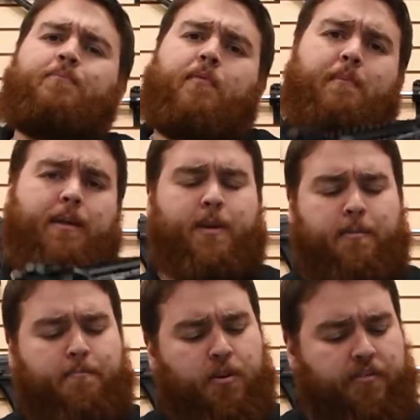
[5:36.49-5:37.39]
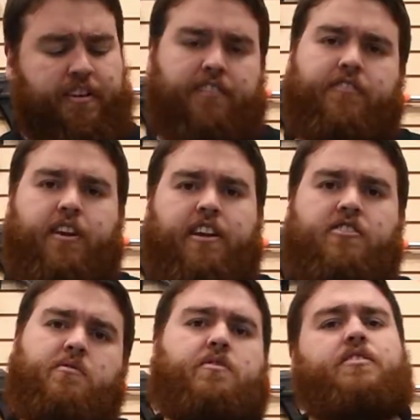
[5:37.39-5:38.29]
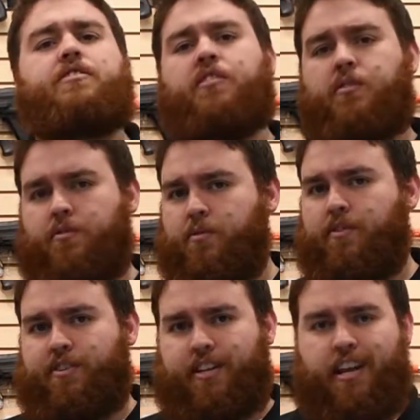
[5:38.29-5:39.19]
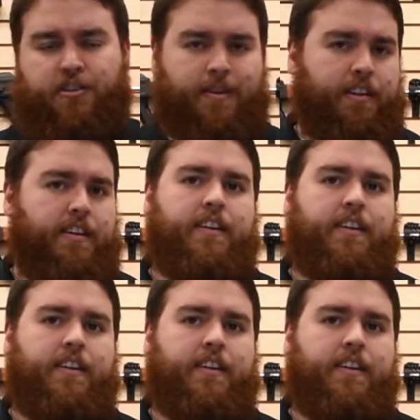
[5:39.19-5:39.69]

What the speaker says: making it perfect for indoors, close quarters engagement.